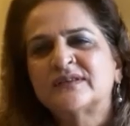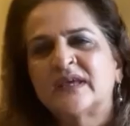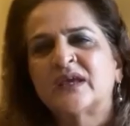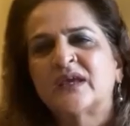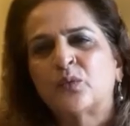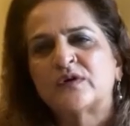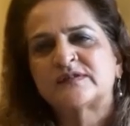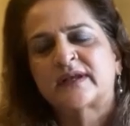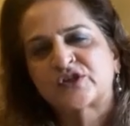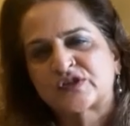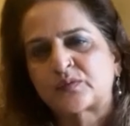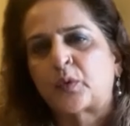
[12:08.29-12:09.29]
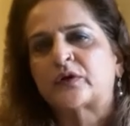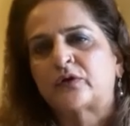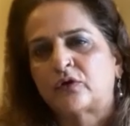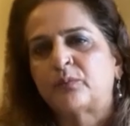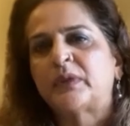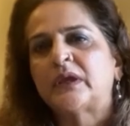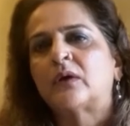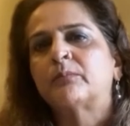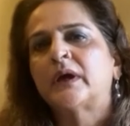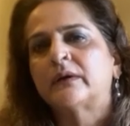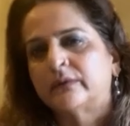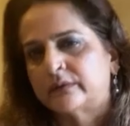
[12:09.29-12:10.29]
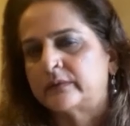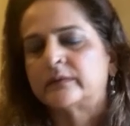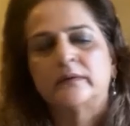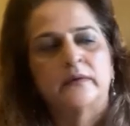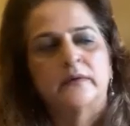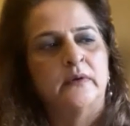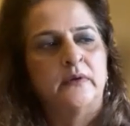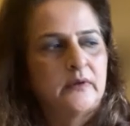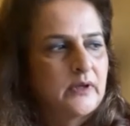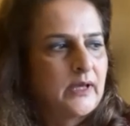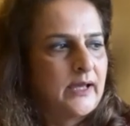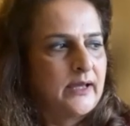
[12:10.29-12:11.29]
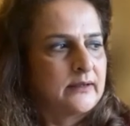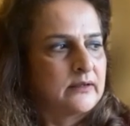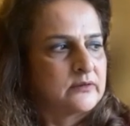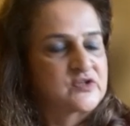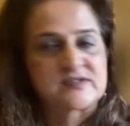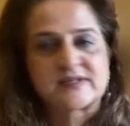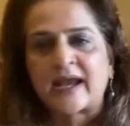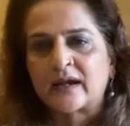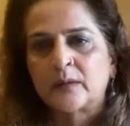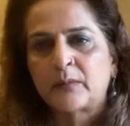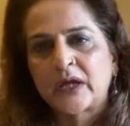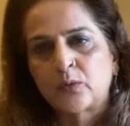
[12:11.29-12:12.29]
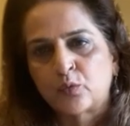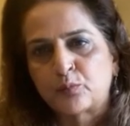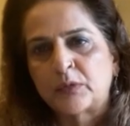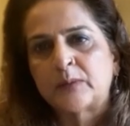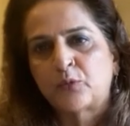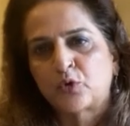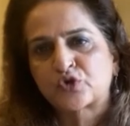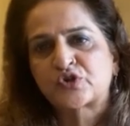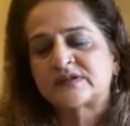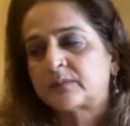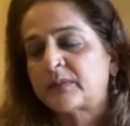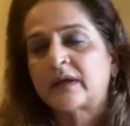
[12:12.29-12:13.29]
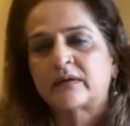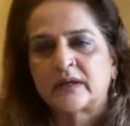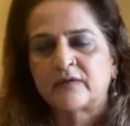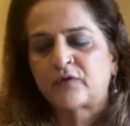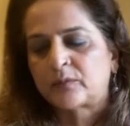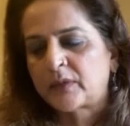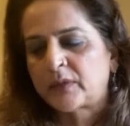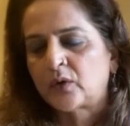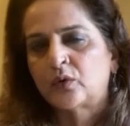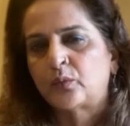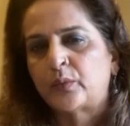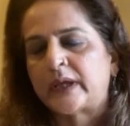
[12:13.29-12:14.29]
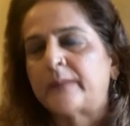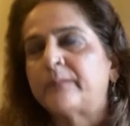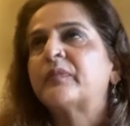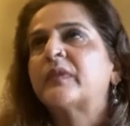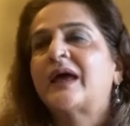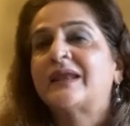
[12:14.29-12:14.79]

thing was that I just wanted to be on my own and just handle my own emotions and my grief on my own way and